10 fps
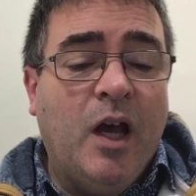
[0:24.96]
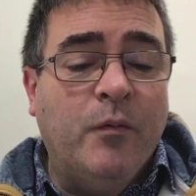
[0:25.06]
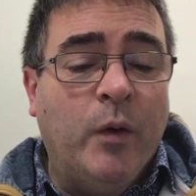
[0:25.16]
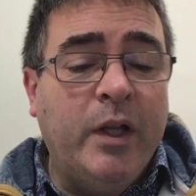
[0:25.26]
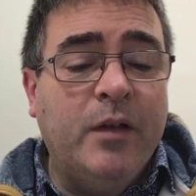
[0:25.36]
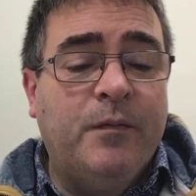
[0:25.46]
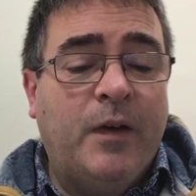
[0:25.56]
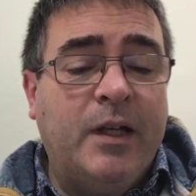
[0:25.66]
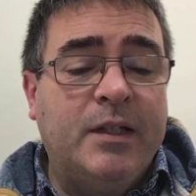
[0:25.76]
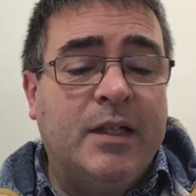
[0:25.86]
Avoiding a
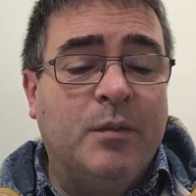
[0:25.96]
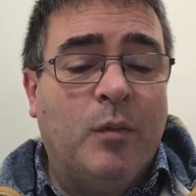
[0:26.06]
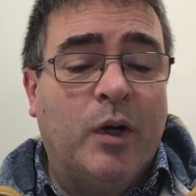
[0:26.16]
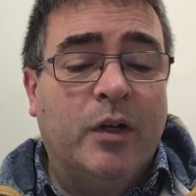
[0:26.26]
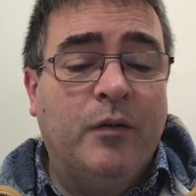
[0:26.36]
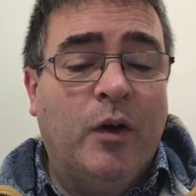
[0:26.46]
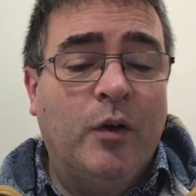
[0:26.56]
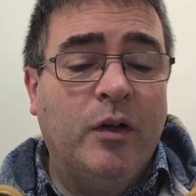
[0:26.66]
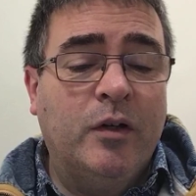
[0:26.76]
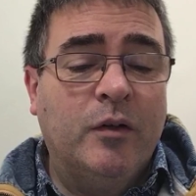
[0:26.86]
fight is a mark of
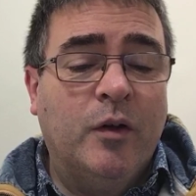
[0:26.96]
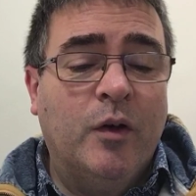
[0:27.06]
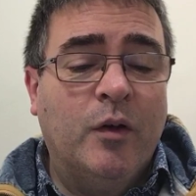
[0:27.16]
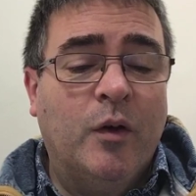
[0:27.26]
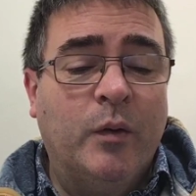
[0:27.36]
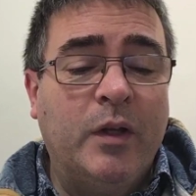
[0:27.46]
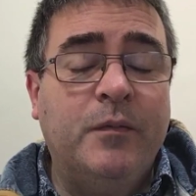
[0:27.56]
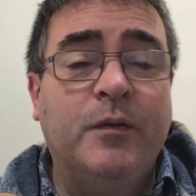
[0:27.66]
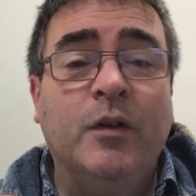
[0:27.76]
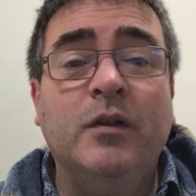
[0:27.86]
honour. Only
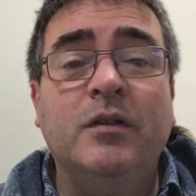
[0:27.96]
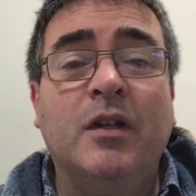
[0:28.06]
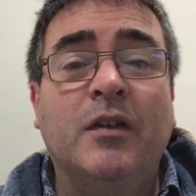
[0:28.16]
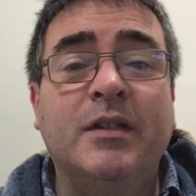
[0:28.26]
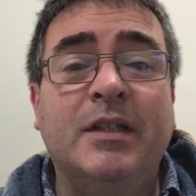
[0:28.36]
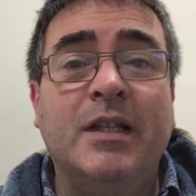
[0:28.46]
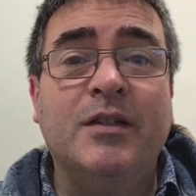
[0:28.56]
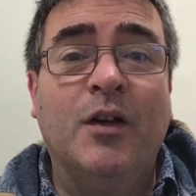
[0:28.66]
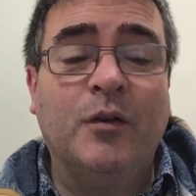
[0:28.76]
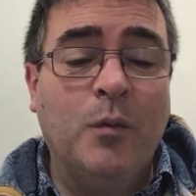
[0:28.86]
fools insist
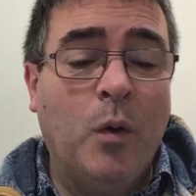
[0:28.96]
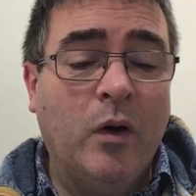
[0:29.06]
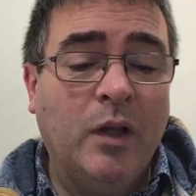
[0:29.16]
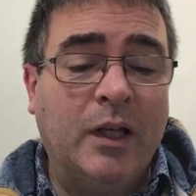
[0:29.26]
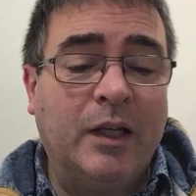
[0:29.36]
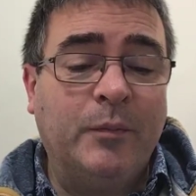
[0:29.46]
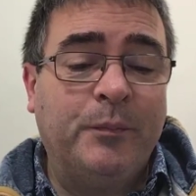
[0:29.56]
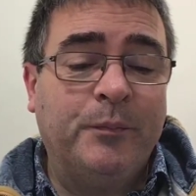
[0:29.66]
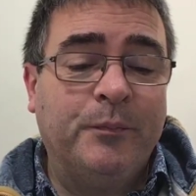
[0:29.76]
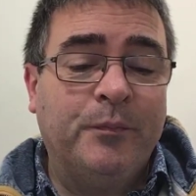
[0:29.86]
on quarrelling.
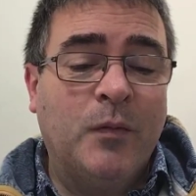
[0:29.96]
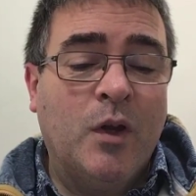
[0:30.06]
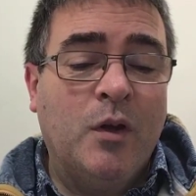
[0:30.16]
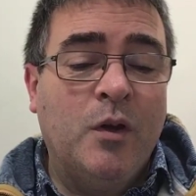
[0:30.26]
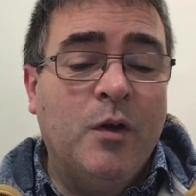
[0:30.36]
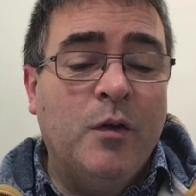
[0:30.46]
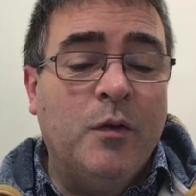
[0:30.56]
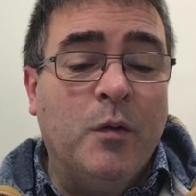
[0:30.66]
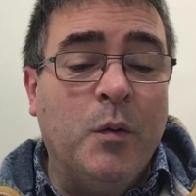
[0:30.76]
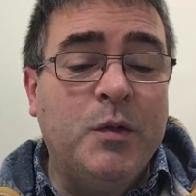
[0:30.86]

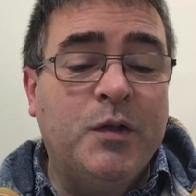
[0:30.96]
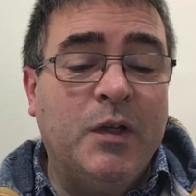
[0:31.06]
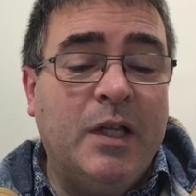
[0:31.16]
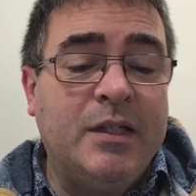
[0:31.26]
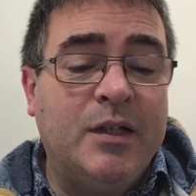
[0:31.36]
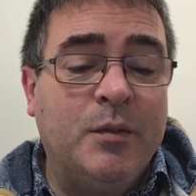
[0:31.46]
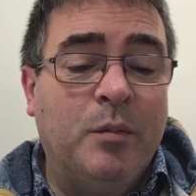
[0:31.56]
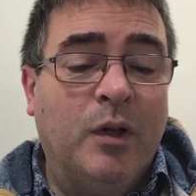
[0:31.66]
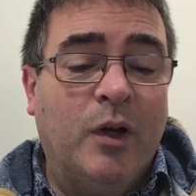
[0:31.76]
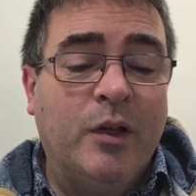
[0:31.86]
Those too lazy to
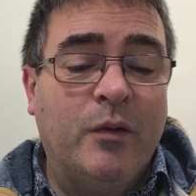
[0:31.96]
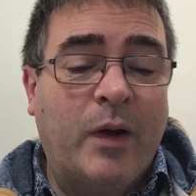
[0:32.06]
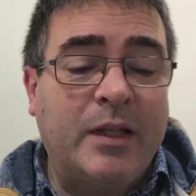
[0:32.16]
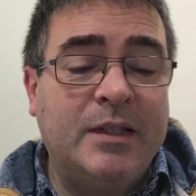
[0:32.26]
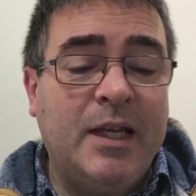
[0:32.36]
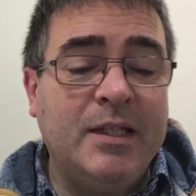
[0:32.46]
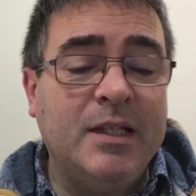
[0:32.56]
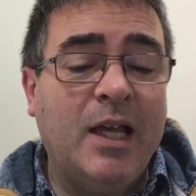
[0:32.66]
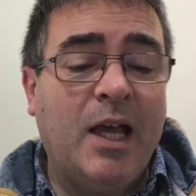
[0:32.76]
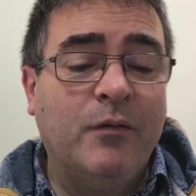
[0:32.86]
plough in the right
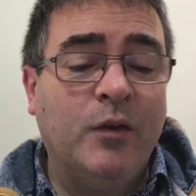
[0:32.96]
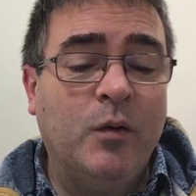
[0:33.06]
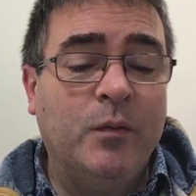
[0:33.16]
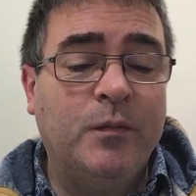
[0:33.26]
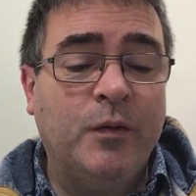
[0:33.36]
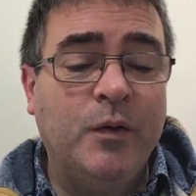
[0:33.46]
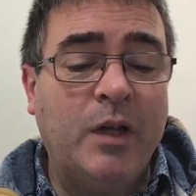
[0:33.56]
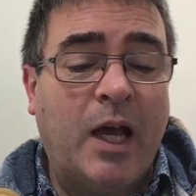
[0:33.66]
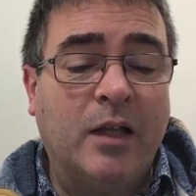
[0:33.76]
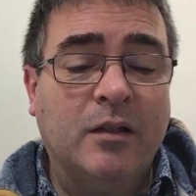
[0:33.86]
season have no food
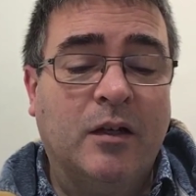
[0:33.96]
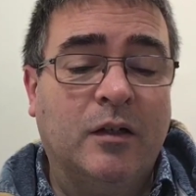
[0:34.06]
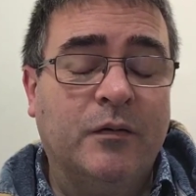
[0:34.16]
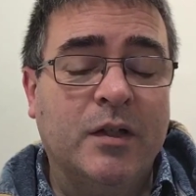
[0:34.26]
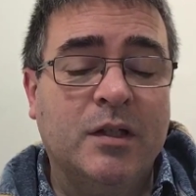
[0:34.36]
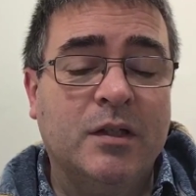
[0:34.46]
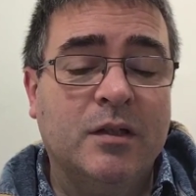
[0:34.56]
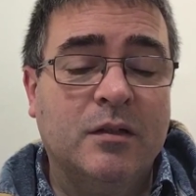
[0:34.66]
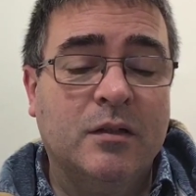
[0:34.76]
at the harvest.